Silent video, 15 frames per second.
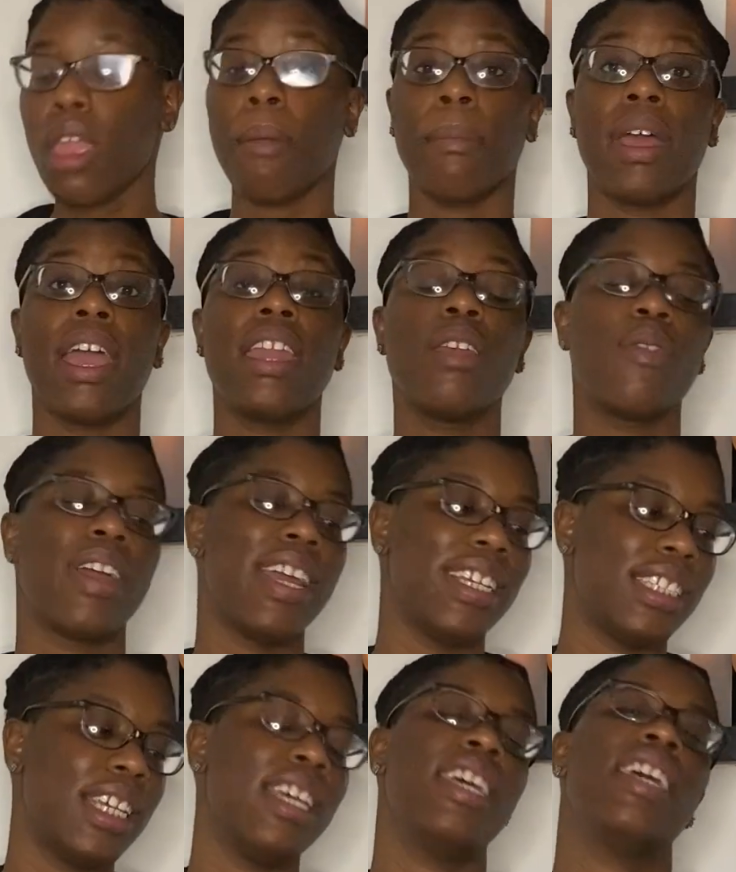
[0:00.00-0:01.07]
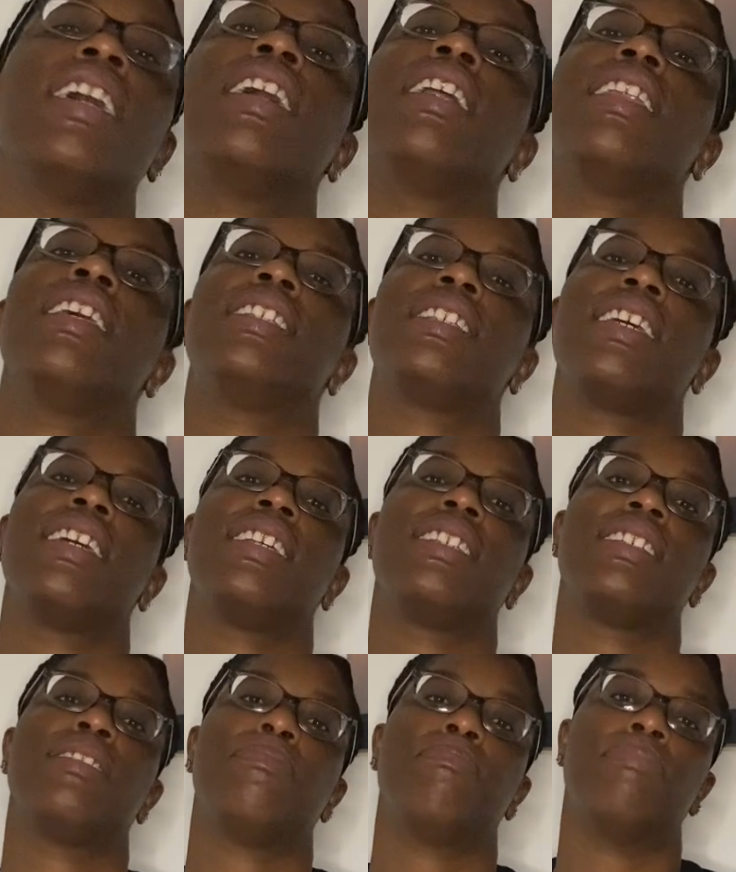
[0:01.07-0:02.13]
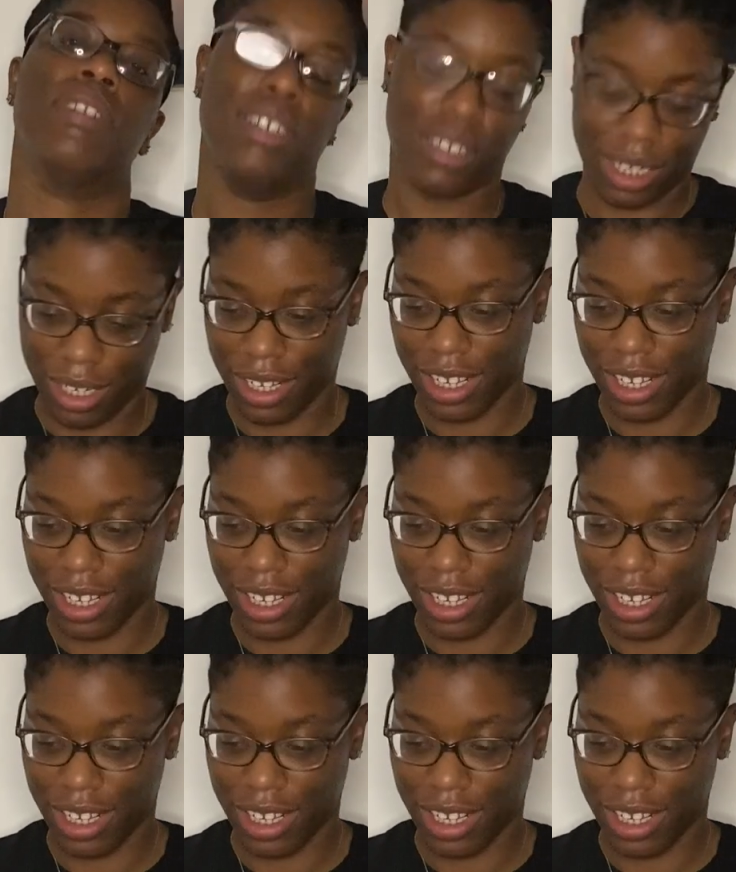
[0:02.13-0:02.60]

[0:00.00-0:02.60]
But anyways, let's get into the book.